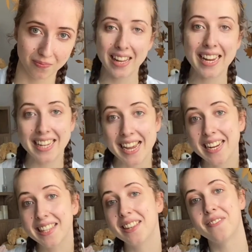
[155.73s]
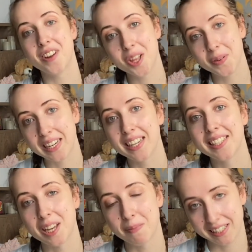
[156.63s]
Again, the following are
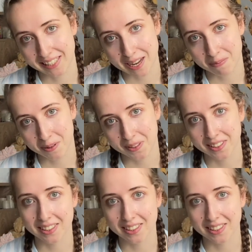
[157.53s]
some examples.